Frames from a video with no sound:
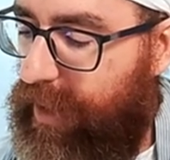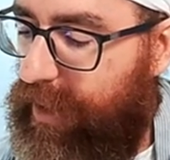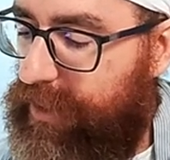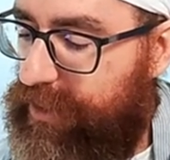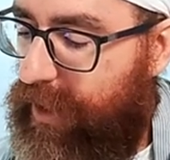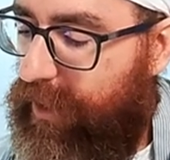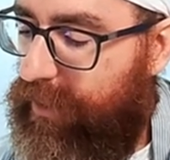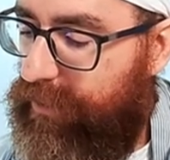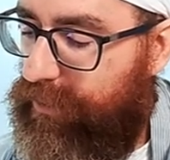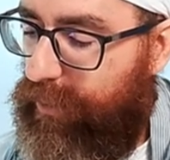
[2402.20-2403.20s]

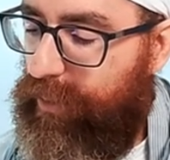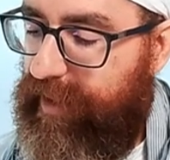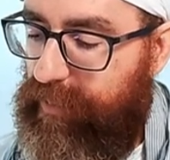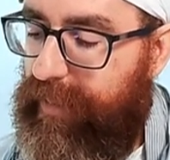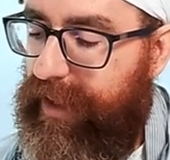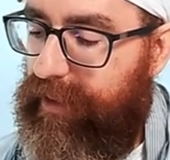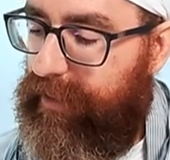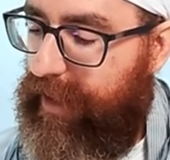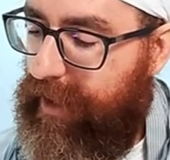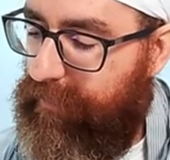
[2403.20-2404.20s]
So truth and being,
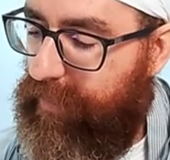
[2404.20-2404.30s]
yeah?